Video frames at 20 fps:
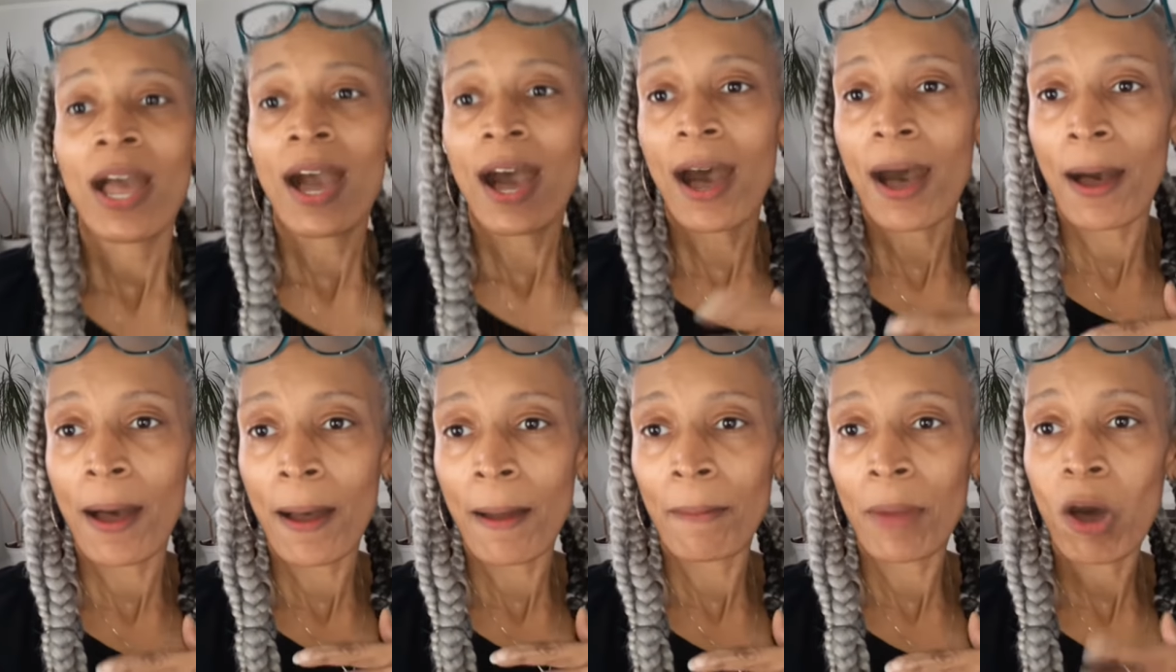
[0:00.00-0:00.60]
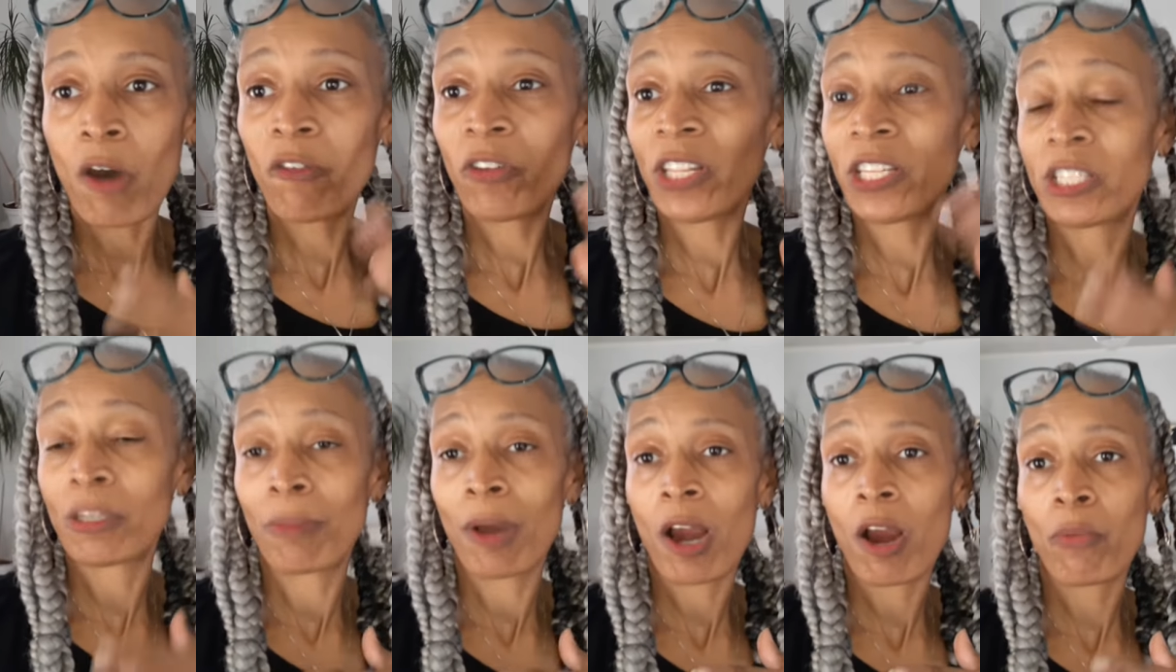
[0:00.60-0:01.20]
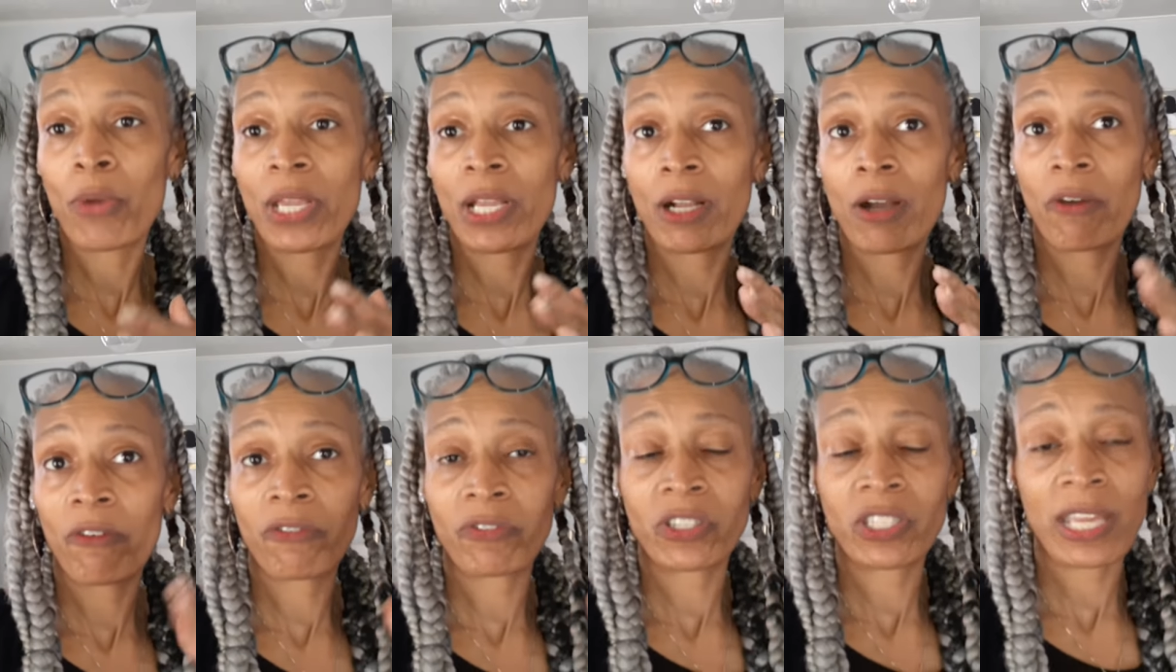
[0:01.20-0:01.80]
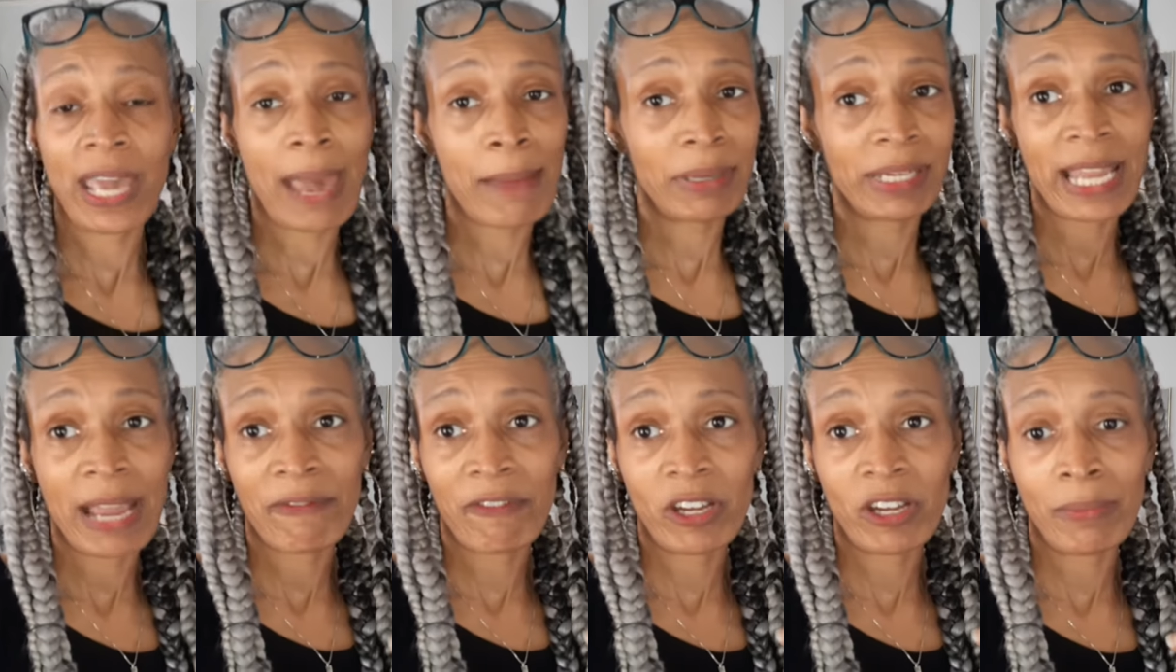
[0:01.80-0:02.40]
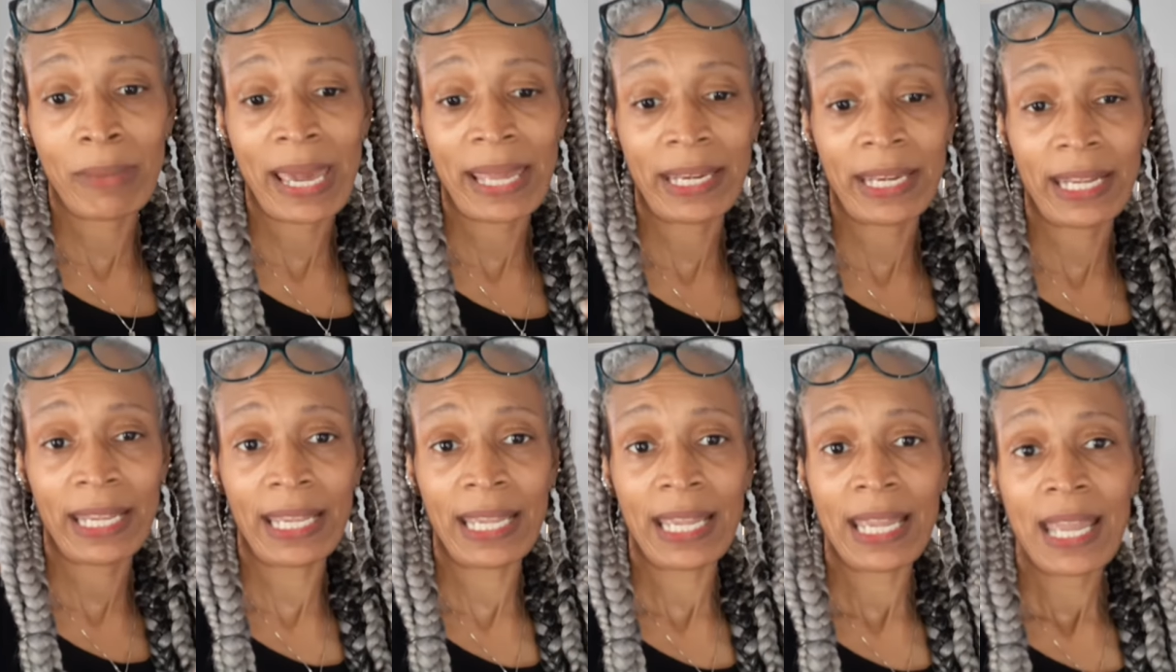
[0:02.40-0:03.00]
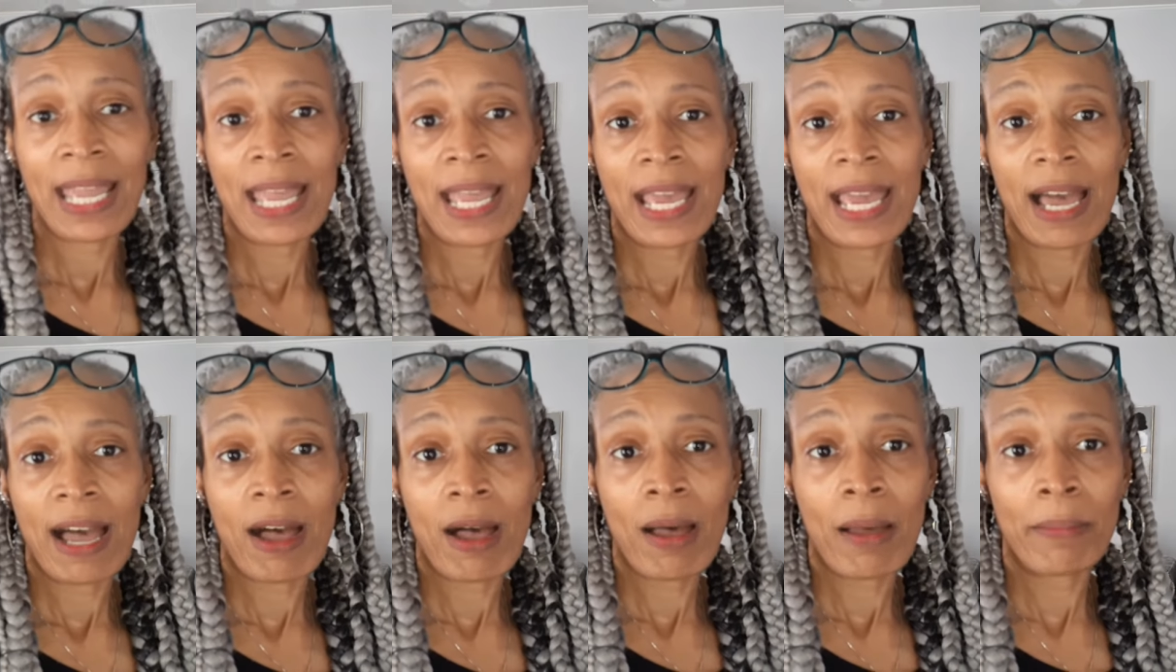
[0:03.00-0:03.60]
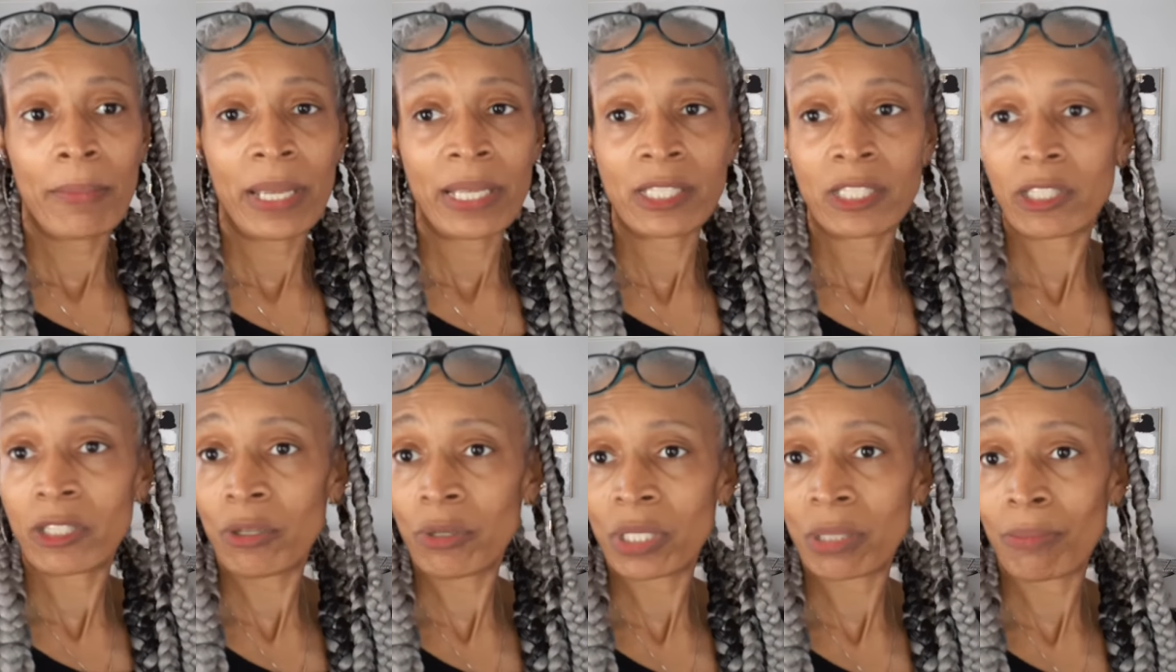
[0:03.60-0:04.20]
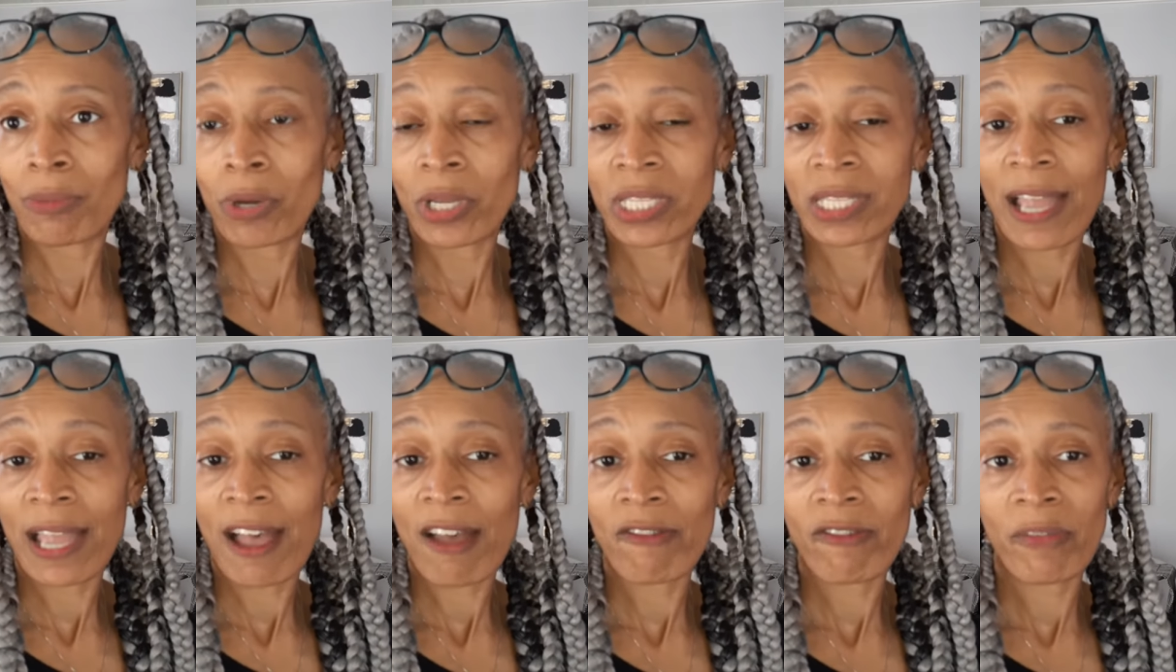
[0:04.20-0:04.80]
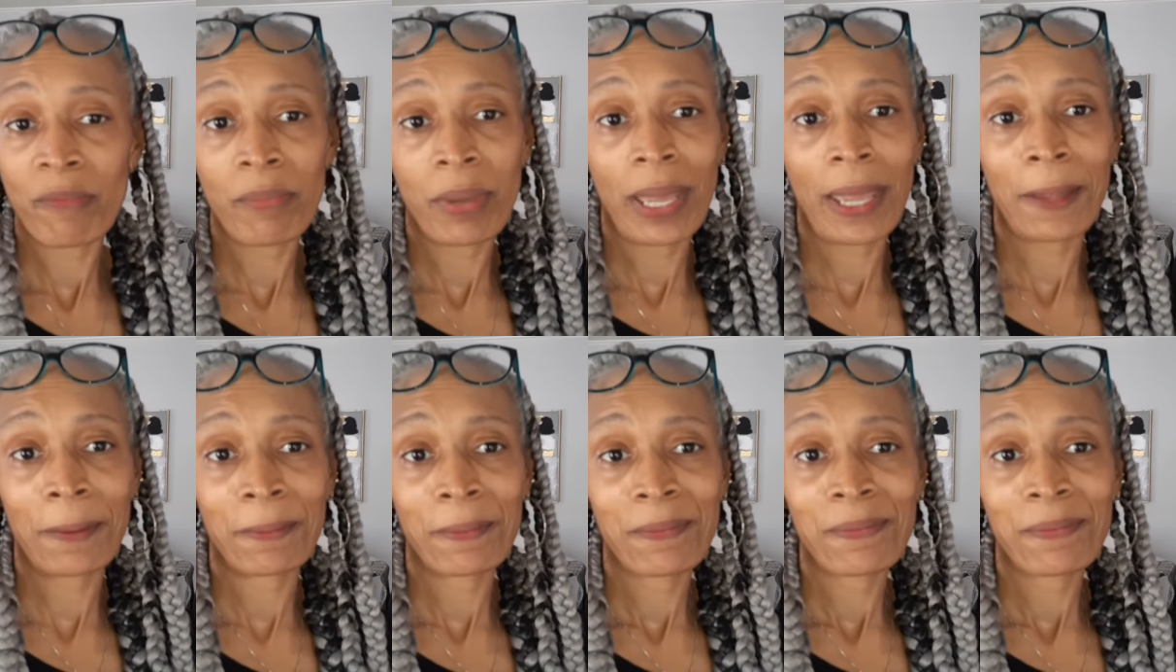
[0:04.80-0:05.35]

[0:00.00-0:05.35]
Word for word: Um, hopefully tomorrow we can go to Habitat for Humanity um, and do some more stuff. But